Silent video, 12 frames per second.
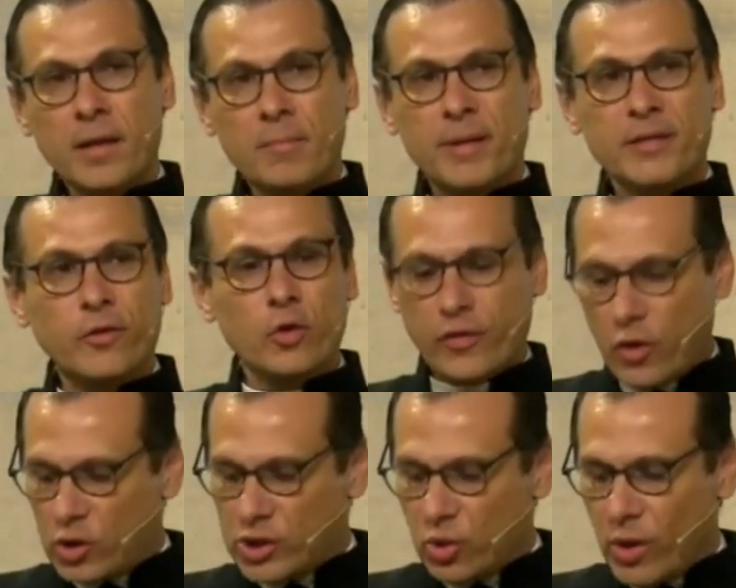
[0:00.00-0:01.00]
But for
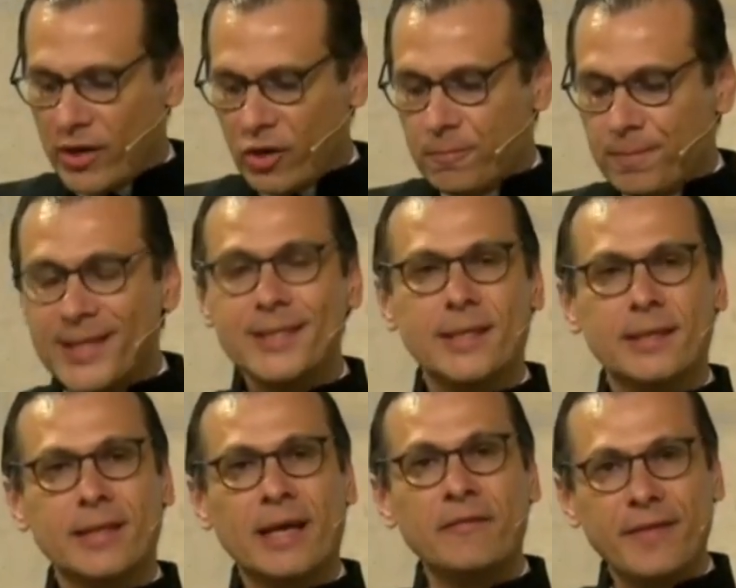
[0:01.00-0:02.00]
those who are
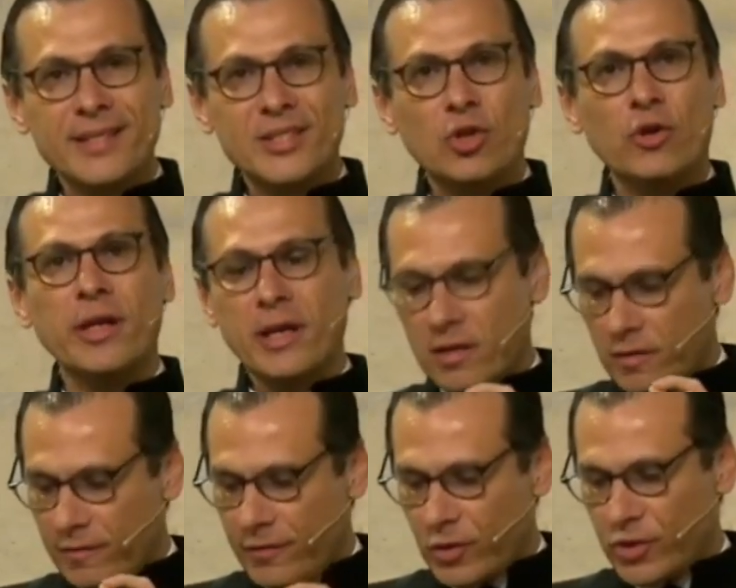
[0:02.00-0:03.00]
complicit, I feel sorry
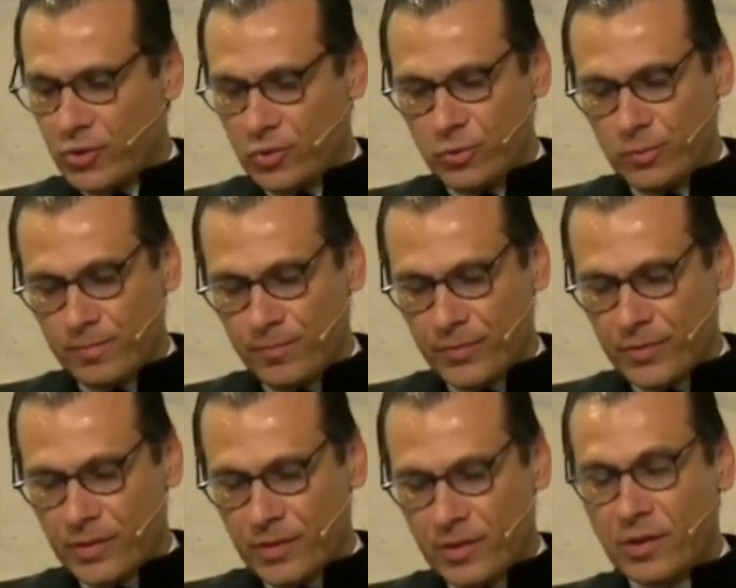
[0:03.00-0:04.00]
for you.
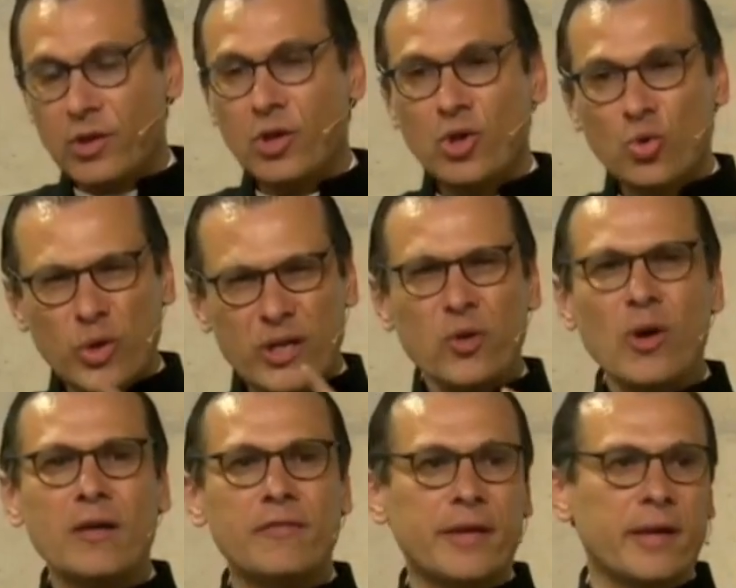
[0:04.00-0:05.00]
Will you
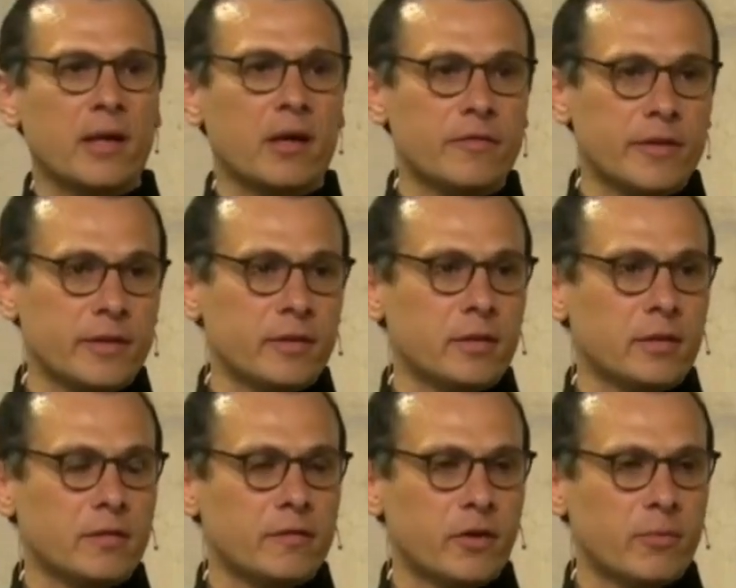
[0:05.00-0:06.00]
ever recover
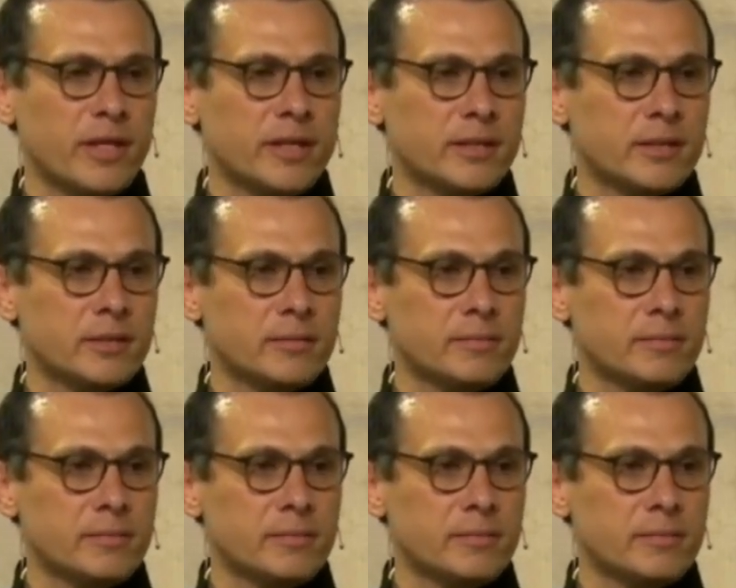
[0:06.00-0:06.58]
from this?